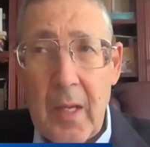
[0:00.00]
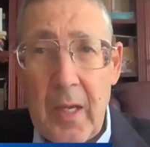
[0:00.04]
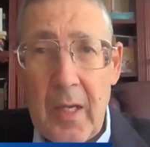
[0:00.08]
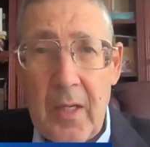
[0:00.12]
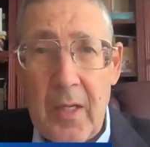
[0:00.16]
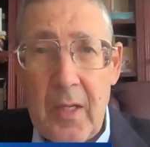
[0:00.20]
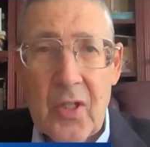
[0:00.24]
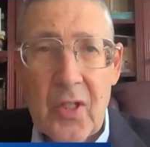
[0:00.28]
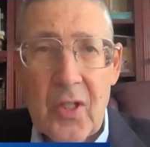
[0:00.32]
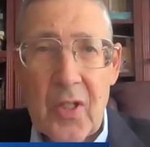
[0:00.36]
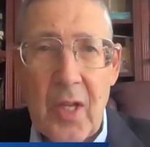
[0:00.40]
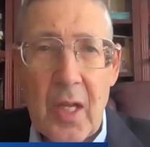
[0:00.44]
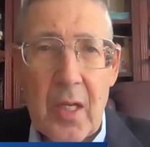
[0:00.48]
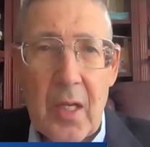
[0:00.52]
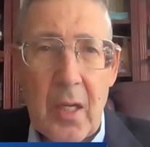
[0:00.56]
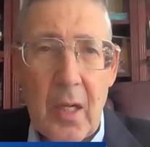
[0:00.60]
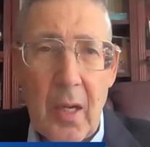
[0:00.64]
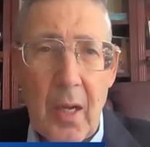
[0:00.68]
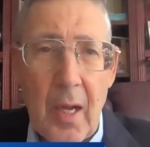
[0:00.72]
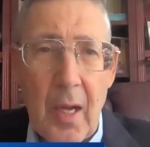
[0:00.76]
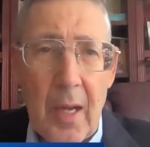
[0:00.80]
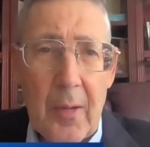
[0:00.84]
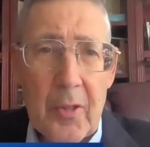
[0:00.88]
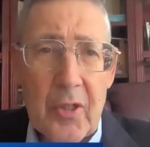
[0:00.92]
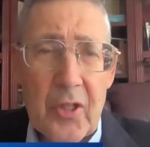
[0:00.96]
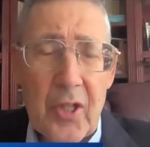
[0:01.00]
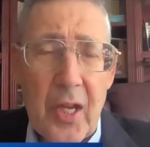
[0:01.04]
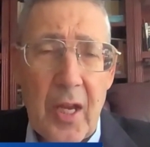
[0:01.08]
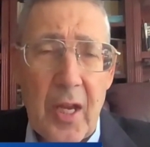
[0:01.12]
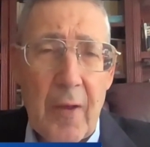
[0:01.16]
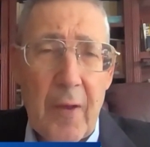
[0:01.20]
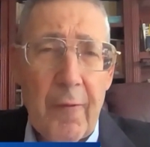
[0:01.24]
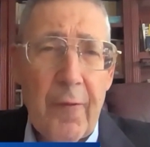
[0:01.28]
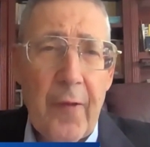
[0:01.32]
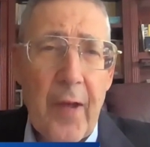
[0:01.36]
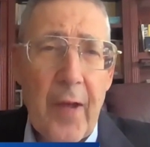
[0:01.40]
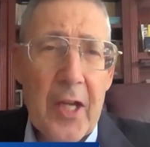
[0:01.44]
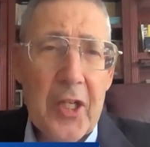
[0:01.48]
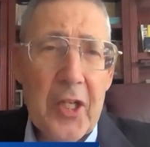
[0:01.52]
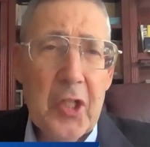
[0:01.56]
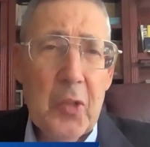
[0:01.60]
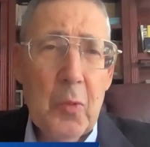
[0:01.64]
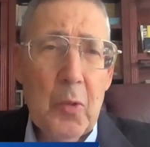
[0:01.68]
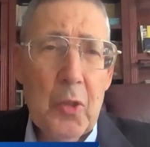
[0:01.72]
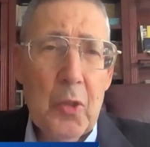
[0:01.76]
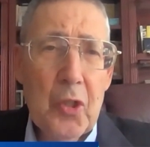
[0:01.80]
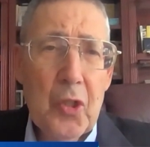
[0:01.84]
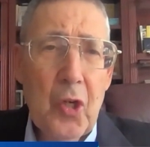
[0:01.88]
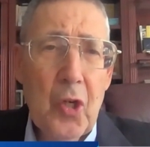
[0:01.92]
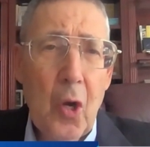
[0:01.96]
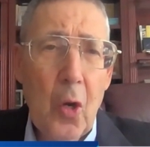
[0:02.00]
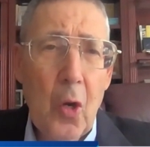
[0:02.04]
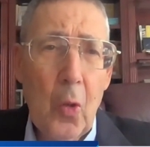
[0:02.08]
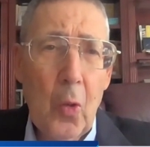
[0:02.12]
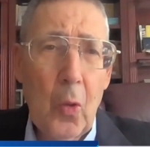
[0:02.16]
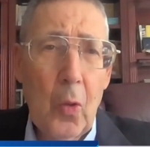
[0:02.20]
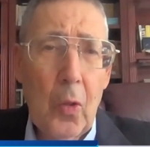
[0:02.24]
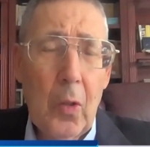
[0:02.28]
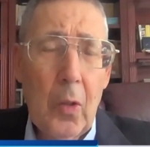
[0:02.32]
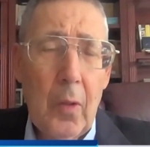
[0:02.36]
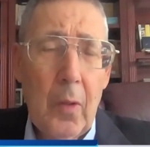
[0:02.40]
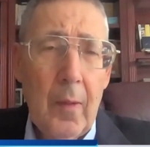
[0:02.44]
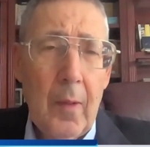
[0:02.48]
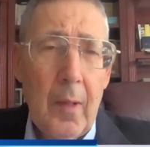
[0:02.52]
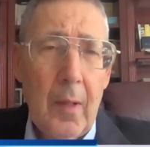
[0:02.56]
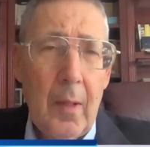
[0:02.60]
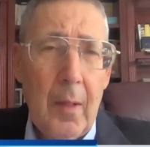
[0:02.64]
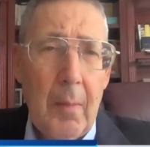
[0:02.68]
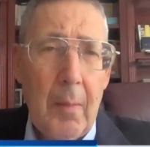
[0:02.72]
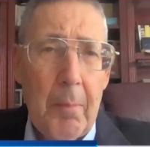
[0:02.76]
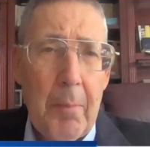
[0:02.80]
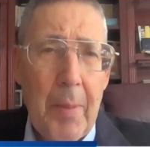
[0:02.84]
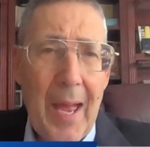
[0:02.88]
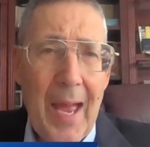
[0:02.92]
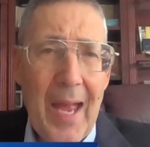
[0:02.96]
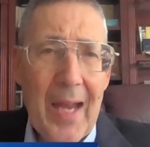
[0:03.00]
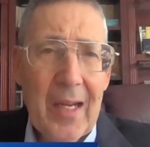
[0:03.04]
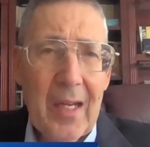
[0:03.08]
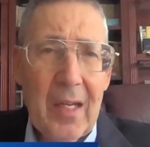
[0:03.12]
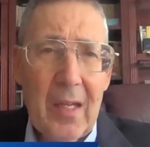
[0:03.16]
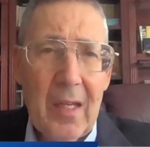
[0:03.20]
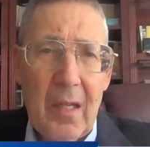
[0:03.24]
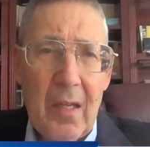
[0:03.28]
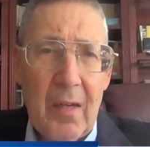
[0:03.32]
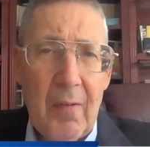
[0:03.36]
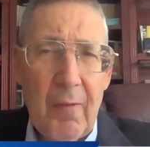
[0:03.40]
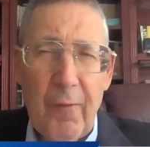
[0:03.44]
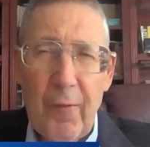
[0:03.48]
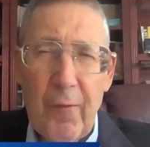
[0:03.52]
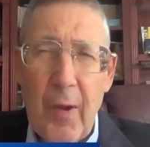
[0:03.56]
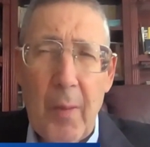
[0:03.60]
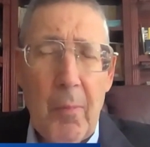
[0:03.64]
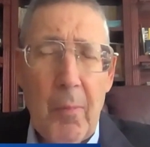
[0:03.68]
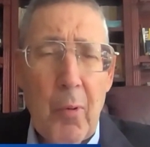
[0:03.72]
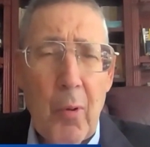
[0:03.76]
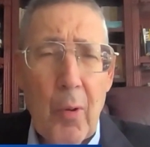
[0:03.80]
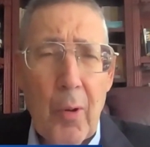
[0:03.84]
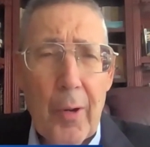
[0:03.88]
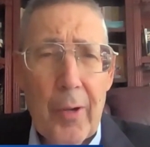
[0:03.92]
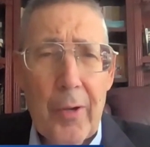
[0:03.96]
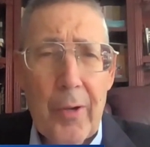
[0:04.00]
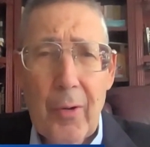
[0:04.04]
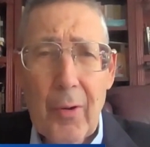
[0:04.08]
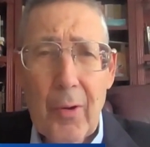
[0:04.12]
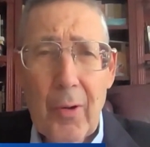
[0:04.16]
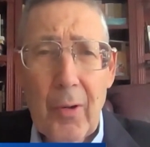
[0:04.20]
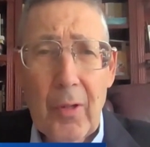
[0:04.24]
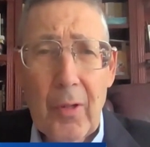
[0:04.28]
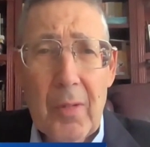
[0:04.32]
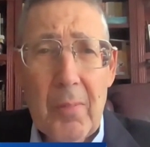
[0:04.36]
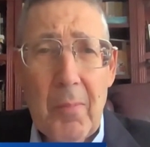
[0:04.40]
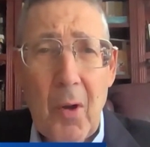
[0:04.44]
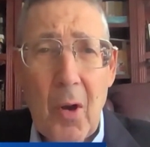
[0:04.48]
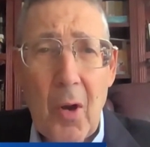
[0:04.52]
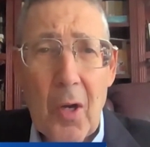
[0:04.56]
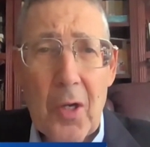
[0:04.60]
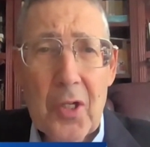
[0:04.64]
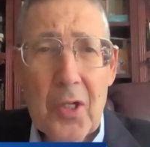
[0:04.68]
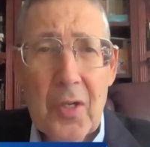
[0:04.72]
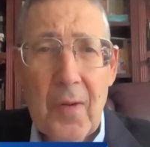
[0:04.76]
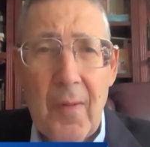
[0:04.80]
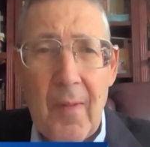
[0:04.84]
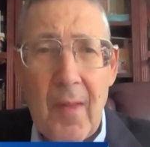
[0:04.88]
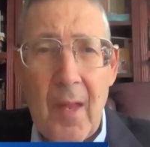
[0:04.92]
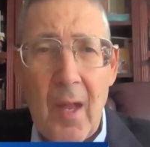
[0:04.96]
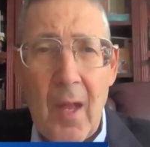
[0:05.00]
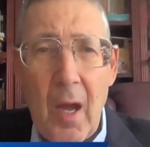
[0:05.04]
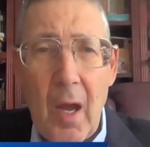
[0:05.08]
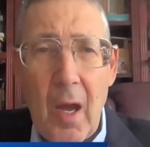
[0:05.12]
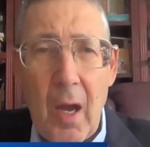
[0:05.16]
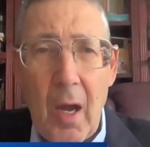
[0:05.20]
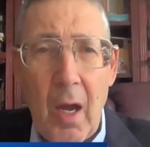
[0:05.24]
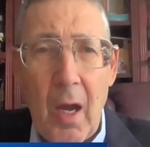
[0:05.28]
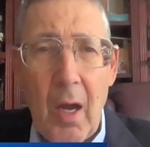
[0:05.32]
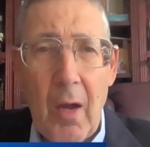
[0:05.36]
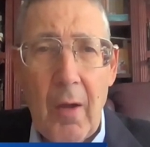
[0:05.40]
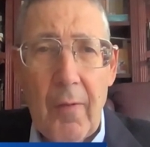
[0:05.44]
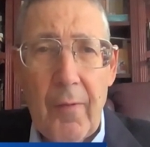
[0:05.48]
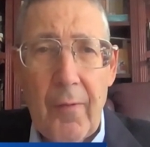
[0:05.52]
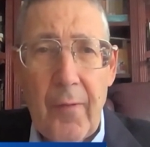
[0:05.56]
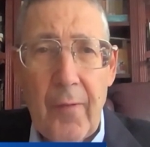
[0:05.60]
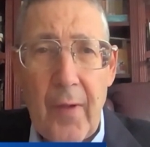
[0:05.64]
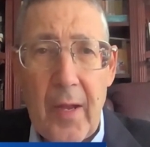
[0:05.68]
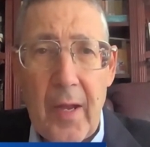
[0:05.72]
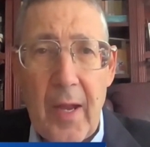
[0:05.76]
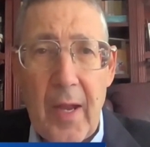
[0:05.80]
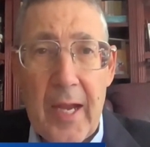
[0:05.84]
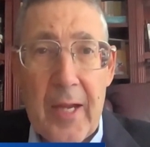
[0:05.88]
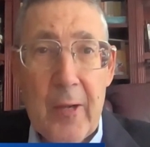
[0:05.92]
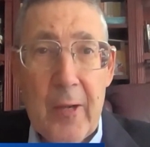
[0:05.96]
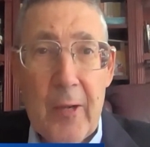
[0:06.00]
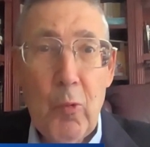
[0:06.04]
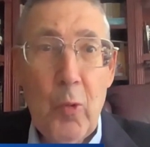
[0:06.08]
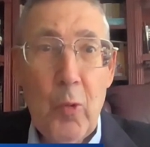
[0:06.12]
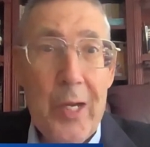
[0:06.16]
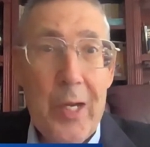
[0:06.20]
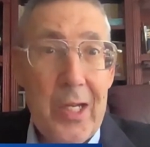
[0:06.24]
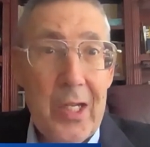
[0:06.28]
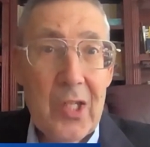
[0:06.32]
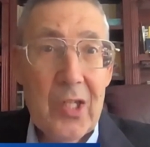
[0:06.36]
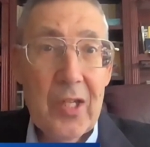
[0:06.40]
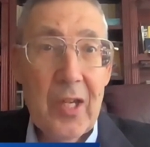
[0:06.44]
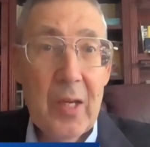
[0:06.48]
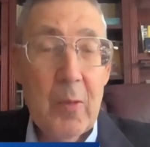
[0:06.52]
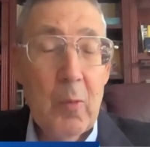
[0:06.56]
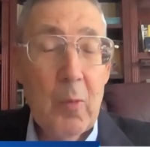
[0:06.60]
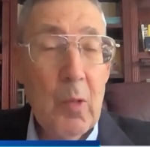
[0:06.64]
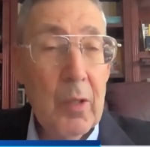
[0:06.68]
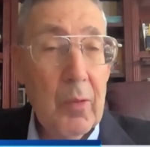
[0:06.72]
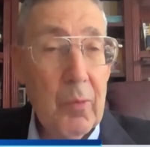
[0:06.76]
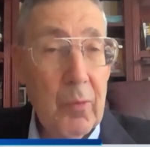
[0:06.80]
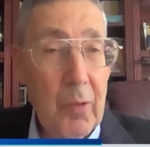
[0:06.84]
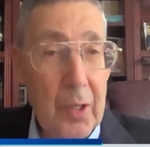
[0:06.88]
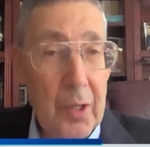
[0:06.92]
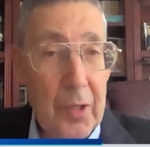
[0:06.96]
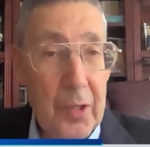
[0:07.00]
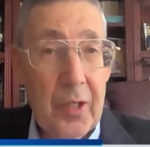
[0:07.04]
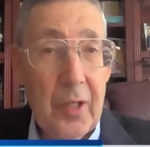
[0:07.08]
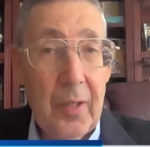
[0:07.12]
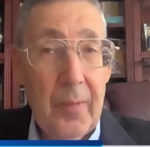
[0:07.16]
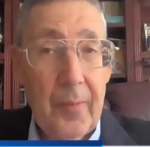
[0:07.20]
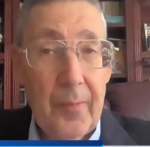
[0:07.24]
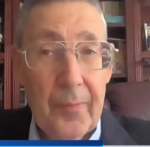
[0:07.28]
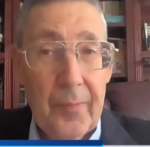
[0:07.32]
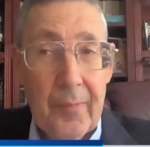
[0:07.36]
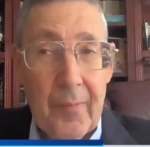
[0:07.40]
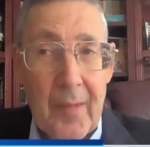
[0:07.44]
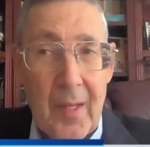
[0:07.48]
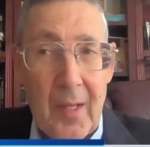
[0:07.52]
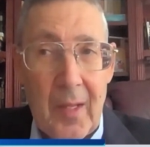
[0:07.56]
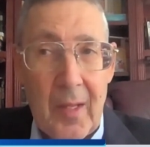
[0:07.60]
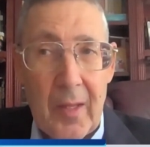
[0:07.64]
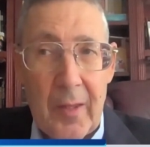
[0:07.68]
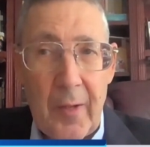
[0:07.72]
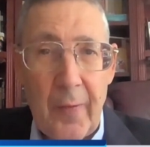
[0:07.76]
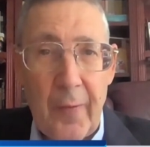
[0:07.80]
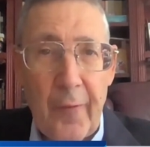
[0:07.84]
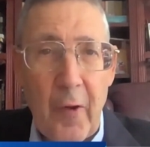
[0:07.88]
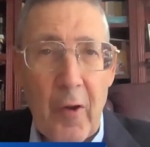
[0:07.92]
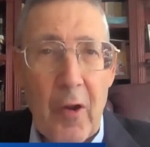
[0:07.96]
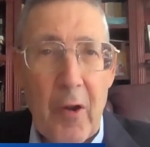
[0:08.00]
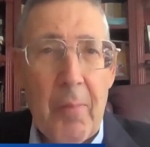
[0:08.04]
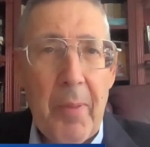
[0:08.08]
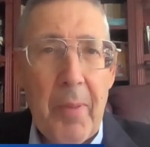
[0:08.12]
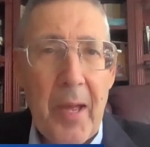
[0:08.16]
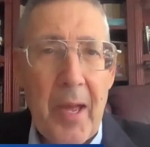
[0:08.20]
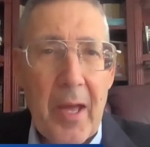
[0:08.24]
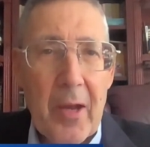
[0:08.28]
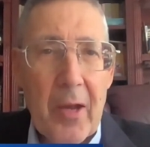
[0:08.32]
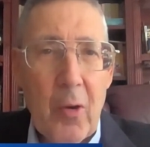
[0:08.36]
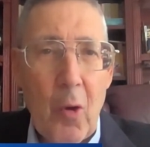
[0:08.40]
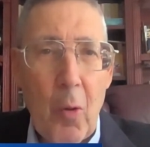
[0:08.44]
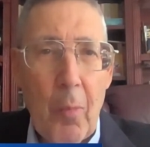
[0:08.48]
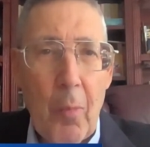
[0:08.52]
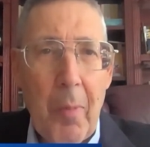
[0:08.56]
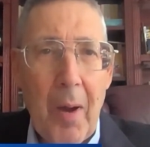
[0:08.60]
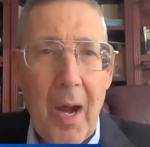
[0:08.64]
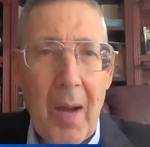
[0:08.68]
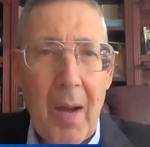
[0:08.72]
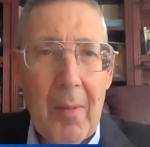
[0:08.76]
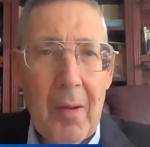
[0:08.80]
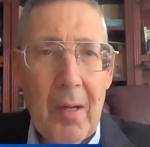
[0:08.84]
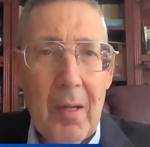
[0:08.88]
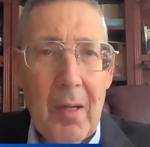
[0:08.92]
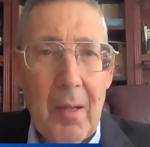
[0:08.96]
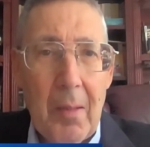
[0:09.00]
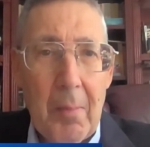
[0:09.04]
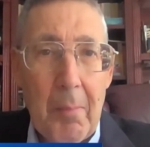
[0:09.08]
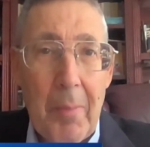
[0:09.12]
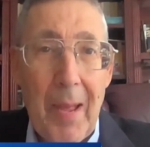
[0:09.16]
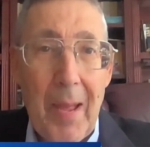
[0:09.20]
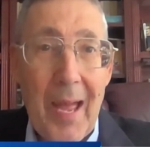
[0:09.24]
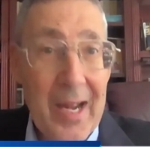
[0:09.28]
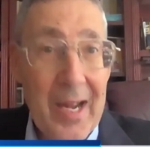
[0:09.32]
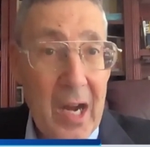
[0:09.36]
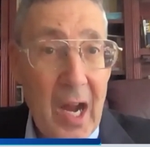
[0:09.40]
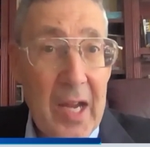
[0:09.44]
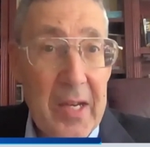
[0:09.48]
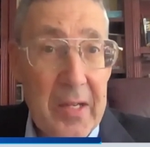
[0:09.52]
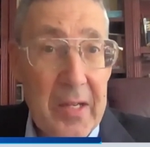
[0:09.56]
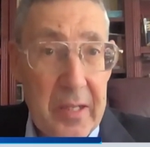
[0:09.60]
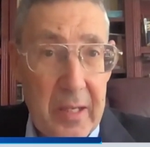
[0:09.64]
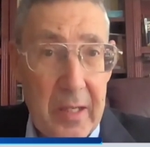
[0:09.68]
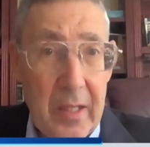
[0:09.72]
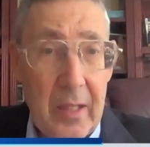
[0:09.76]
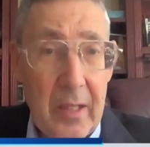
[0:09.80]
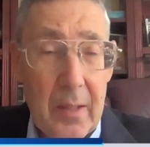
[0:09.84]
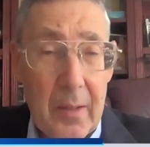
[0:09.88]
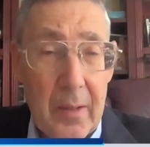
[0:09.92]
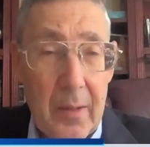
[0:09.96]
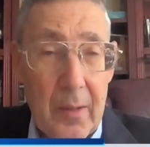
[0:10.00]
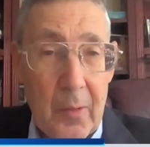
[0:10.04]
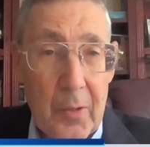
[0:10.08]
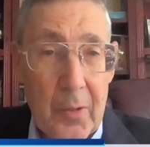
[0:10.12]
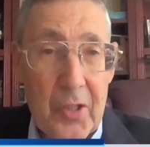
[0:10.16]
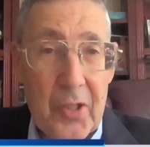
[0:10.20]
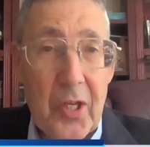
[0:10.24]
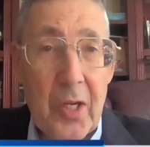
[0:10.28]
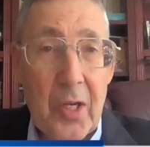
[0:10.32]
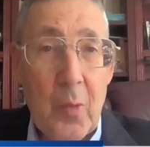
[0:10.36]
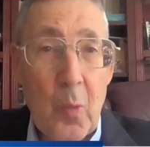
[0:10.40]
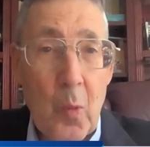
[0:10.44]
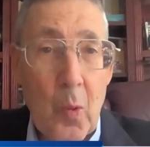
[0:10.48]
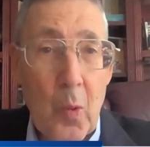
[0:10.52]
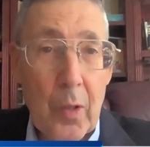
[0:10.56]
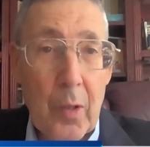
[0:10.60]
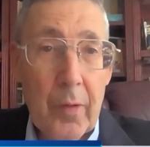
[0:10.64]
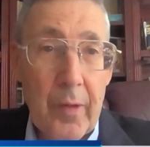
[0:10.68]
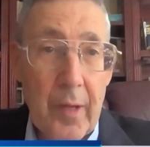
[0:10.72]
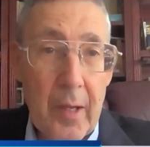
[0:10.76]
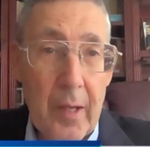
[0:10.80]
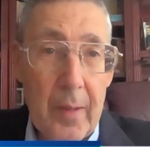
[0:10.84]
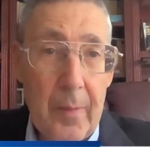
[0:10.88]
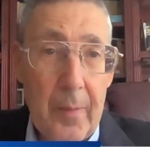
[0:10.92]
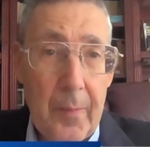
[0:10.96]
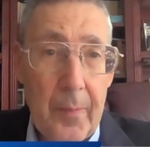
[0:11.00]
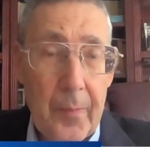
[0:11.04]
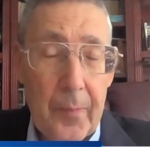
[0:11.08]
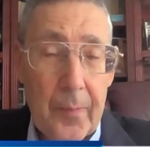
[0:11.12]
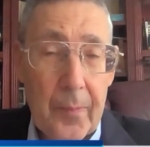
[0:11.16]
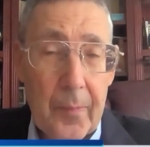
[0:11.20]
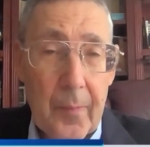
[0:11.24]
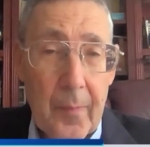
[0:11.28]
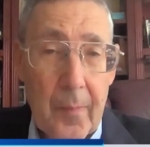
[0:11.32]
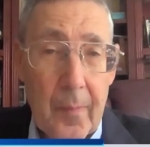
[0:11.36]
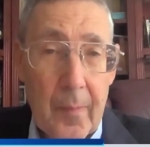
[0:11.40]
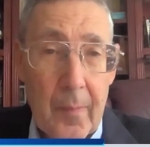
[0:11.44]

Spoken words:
He set, I would say, a fatuous goal back in February or early March of a reset with Russia, the very bad Obama bad idea, which didn't work then.